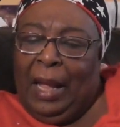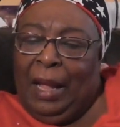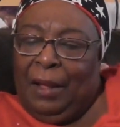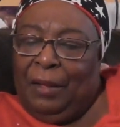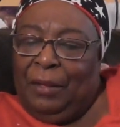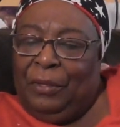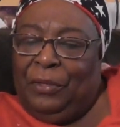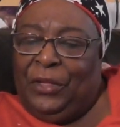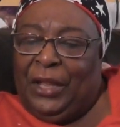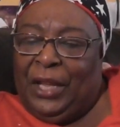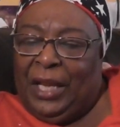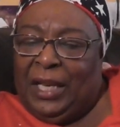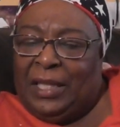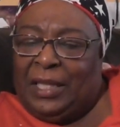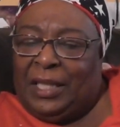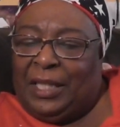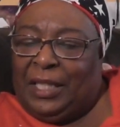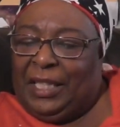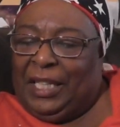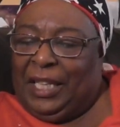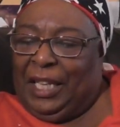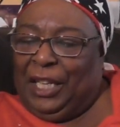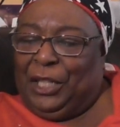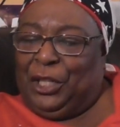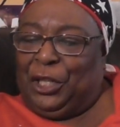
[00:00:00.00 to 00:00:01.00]
This
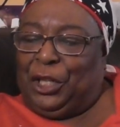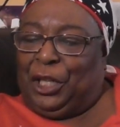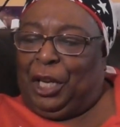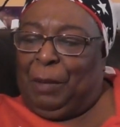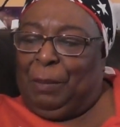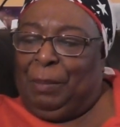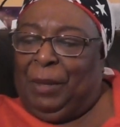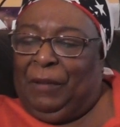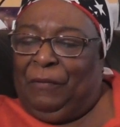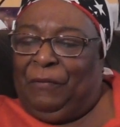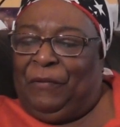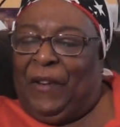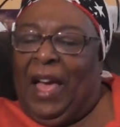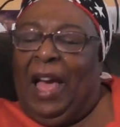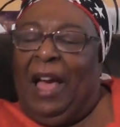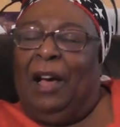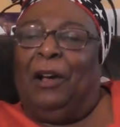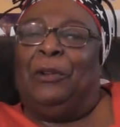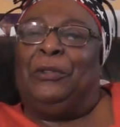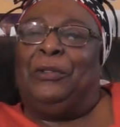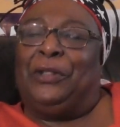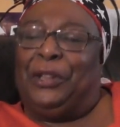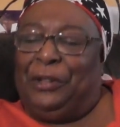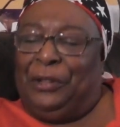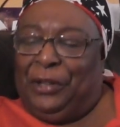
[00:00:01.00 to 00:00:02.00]
dish can be
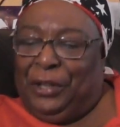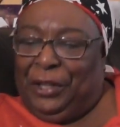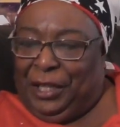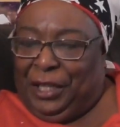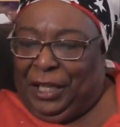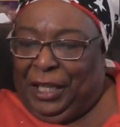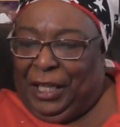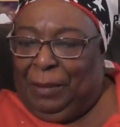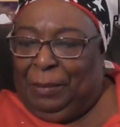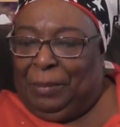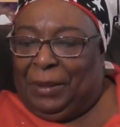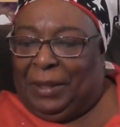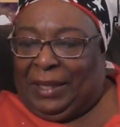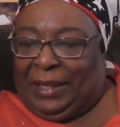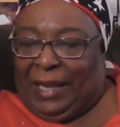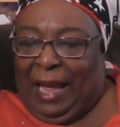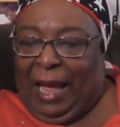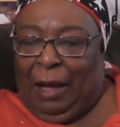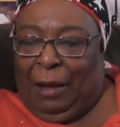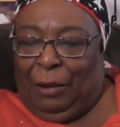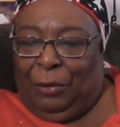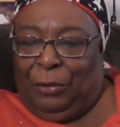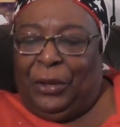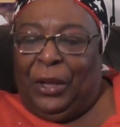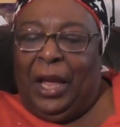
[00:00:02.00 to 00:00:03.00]
found in the deep
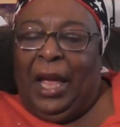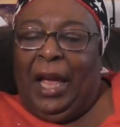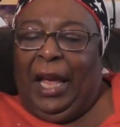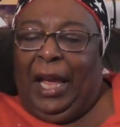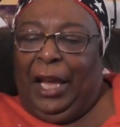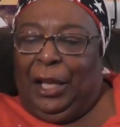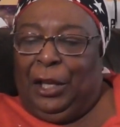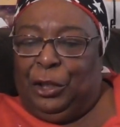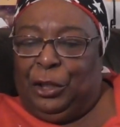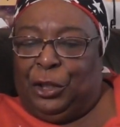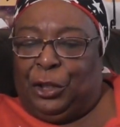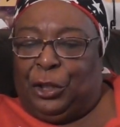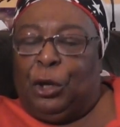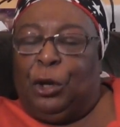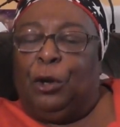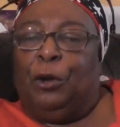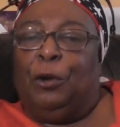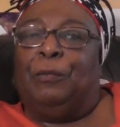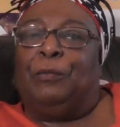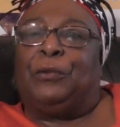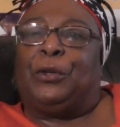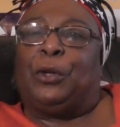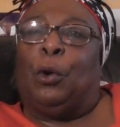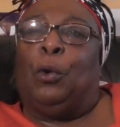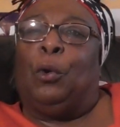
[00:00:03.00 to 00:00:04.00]
south and is
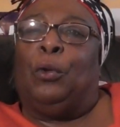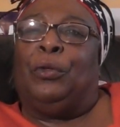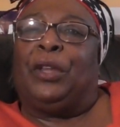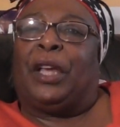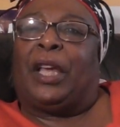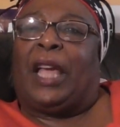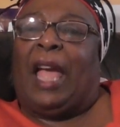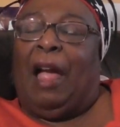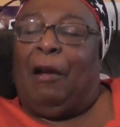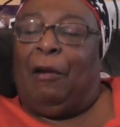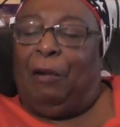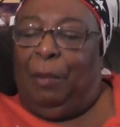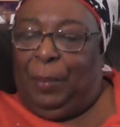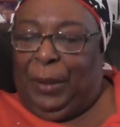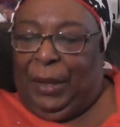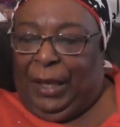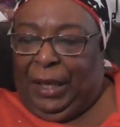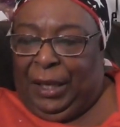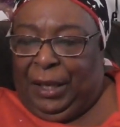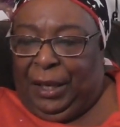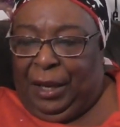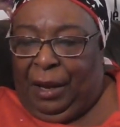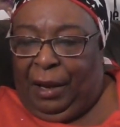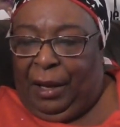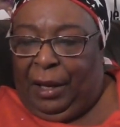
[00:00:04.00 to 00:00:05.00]
served on the
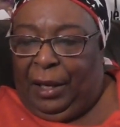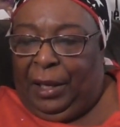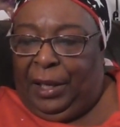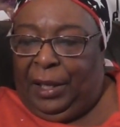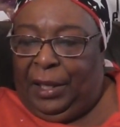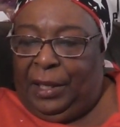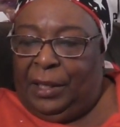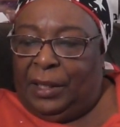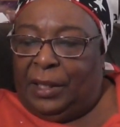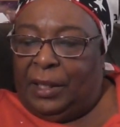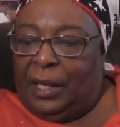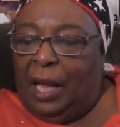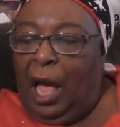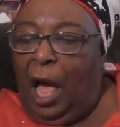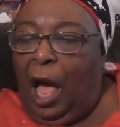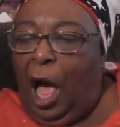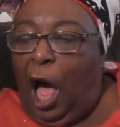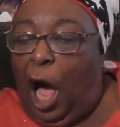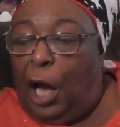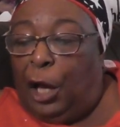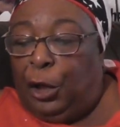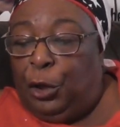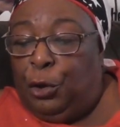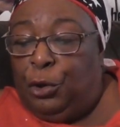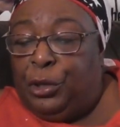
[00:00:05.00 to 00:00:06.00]
Caribbean islands.
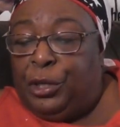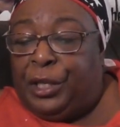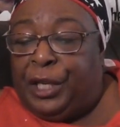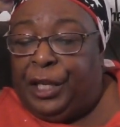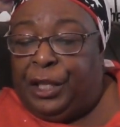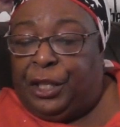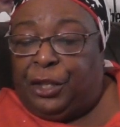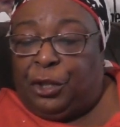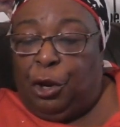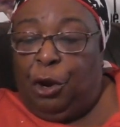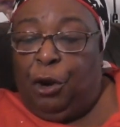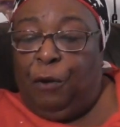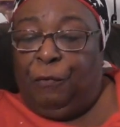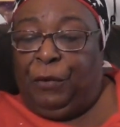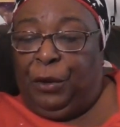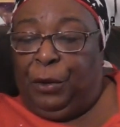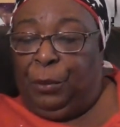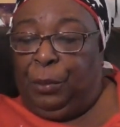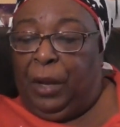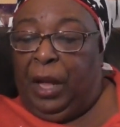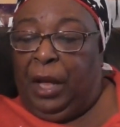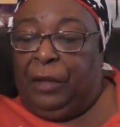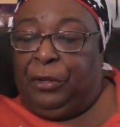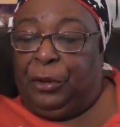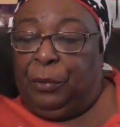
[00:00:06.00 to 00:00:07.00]
I usually serve
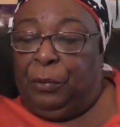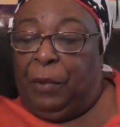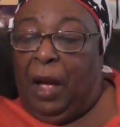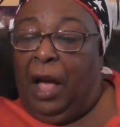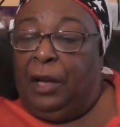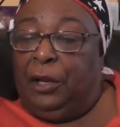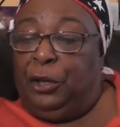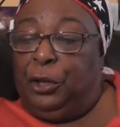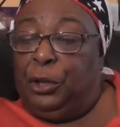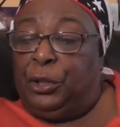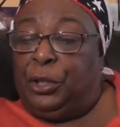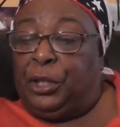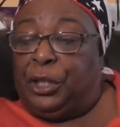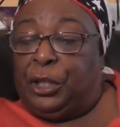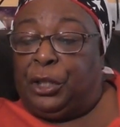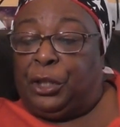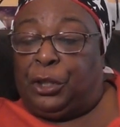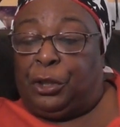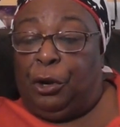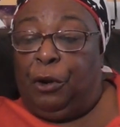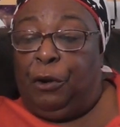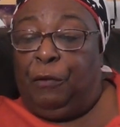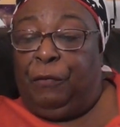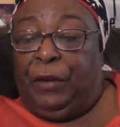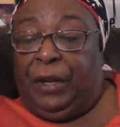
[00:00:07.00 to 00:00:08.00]
it at the I used to
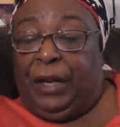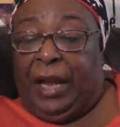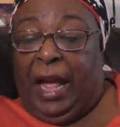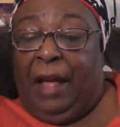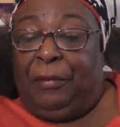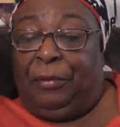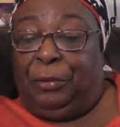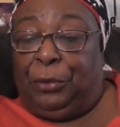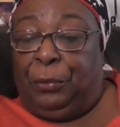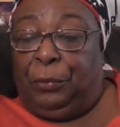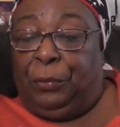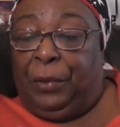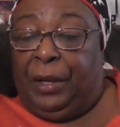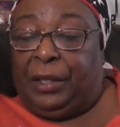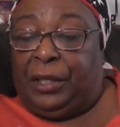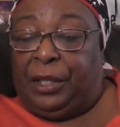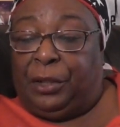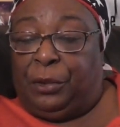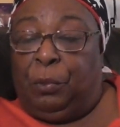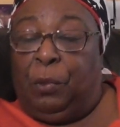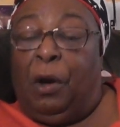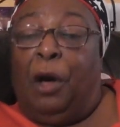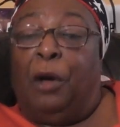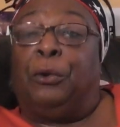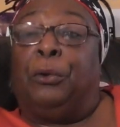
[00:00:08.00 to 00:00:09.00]
serve it at the
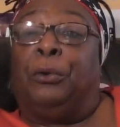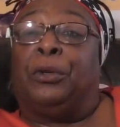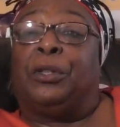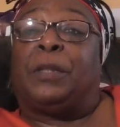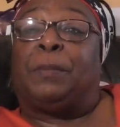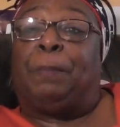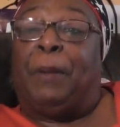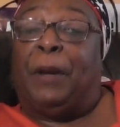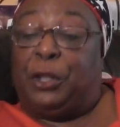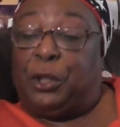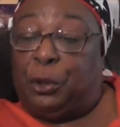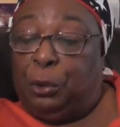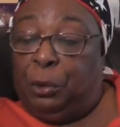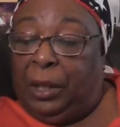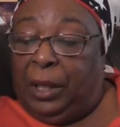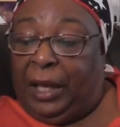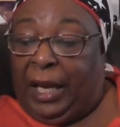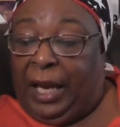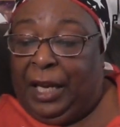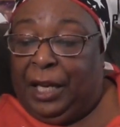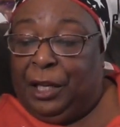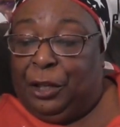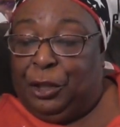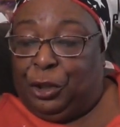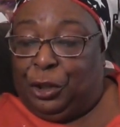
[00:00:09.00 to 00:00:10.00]
restaurant on special
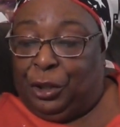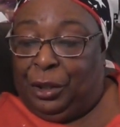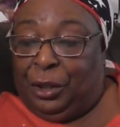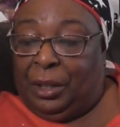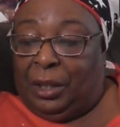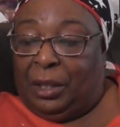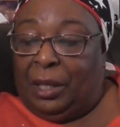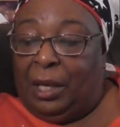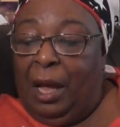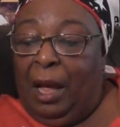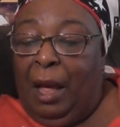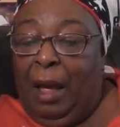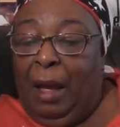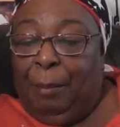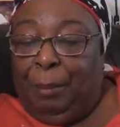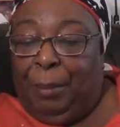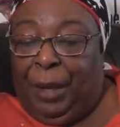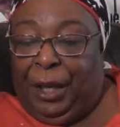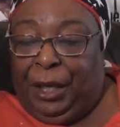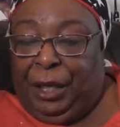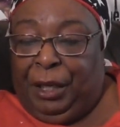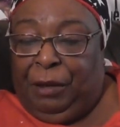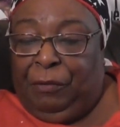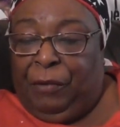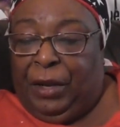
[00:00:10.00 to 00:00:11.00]
occasions.
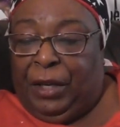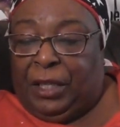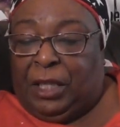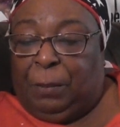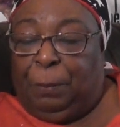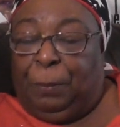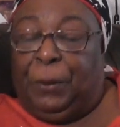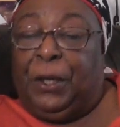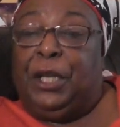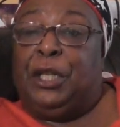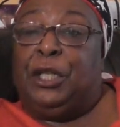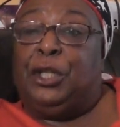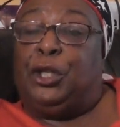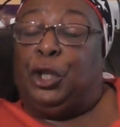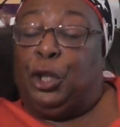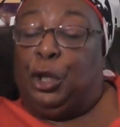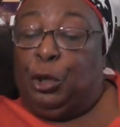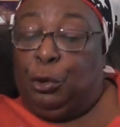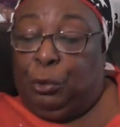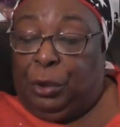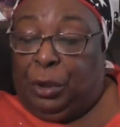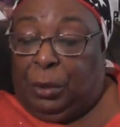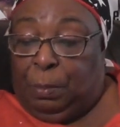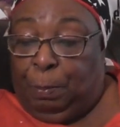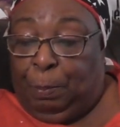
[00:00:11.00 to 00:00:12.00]
Many recipes
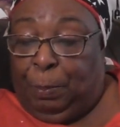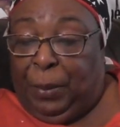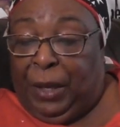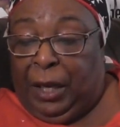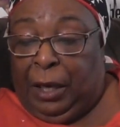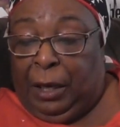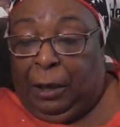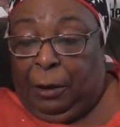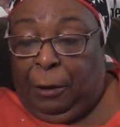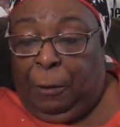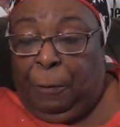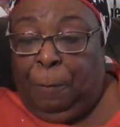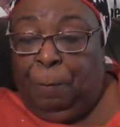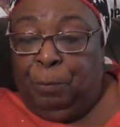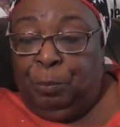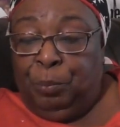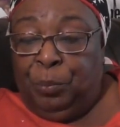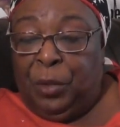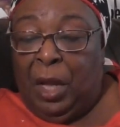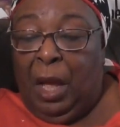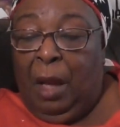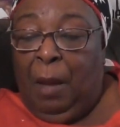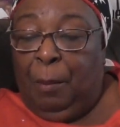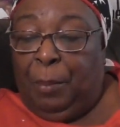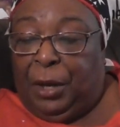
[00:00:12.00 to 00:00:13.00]
use beer,
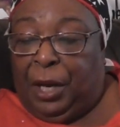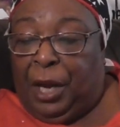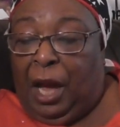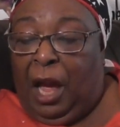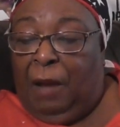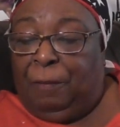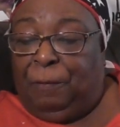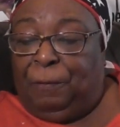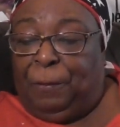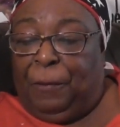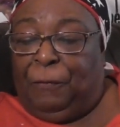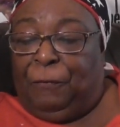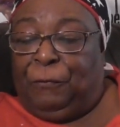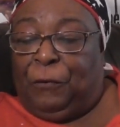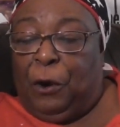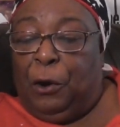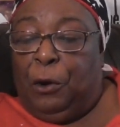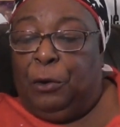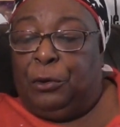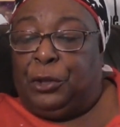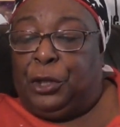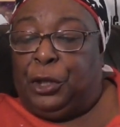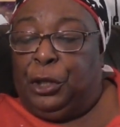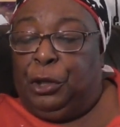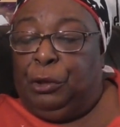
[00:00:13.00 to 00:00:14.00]
but I
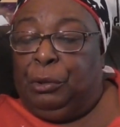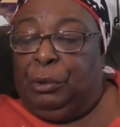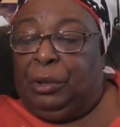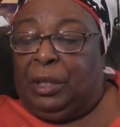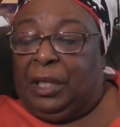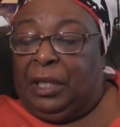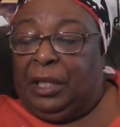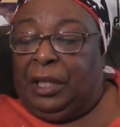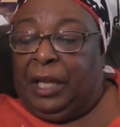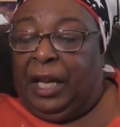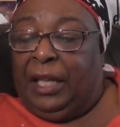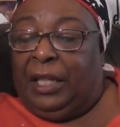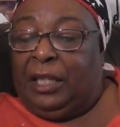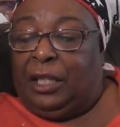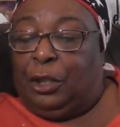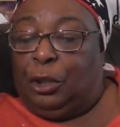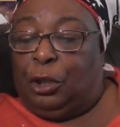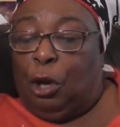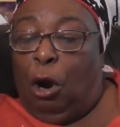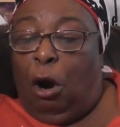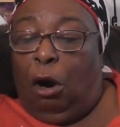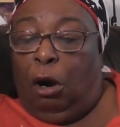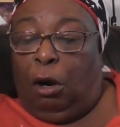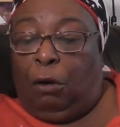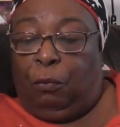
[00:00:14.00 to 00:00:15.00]
prefer to use a nice
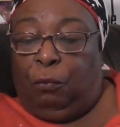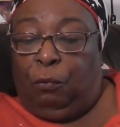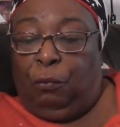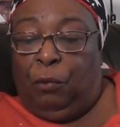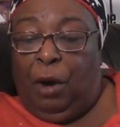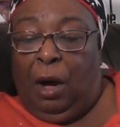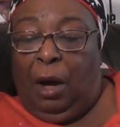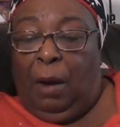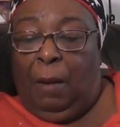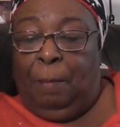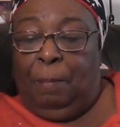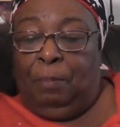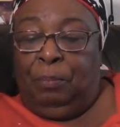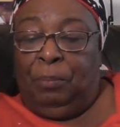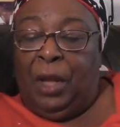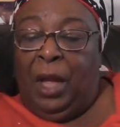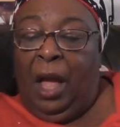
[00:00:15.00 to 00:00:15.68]
dark rum.